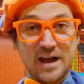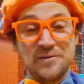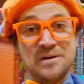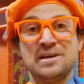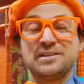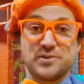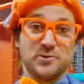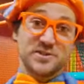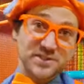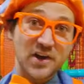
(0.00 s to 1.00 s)
out. So
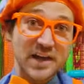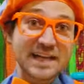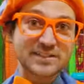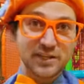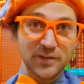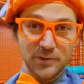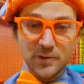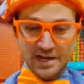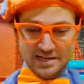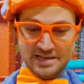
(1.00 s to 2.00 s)
we'll start at two,